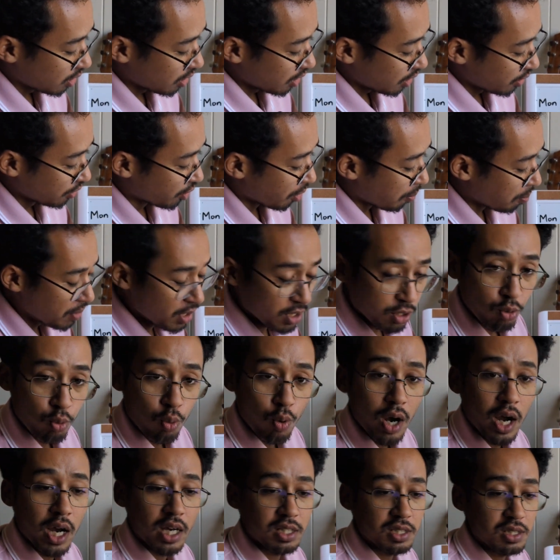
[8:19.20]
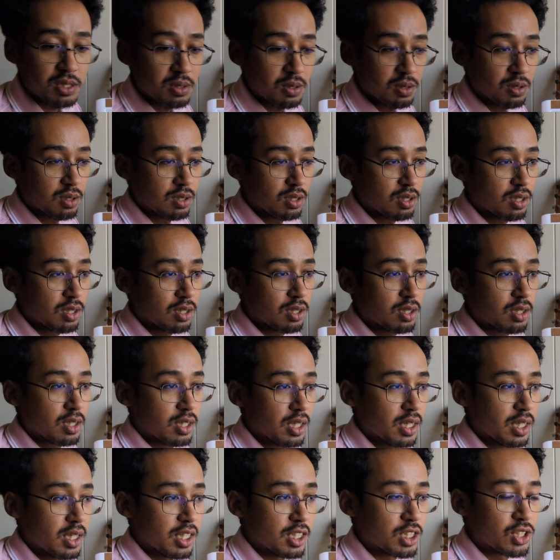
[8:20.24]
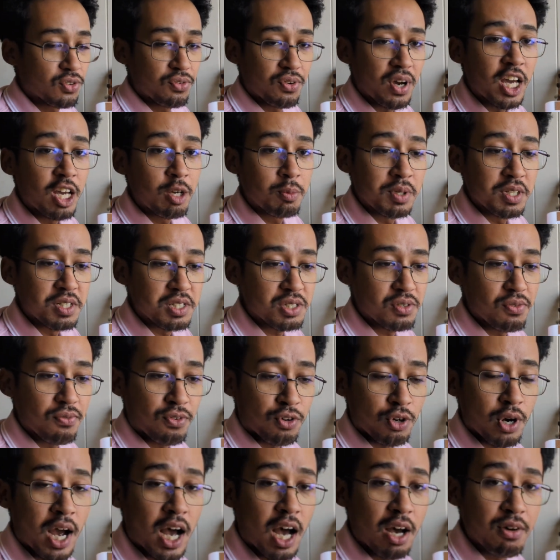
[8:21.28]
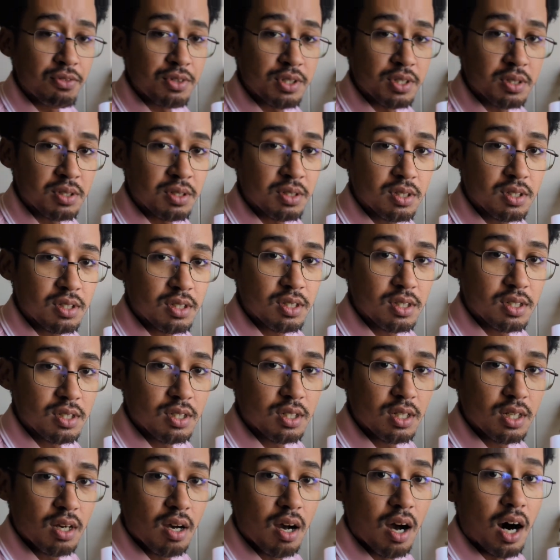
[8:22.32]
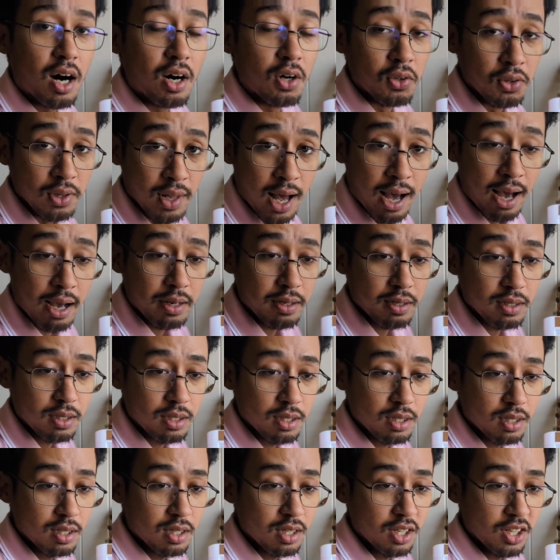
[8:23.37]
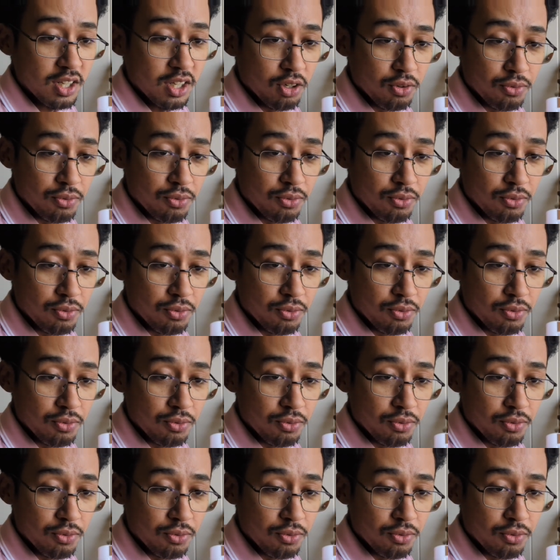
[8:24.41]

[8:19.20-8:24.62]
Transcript: The Midwest is famous for having a lot of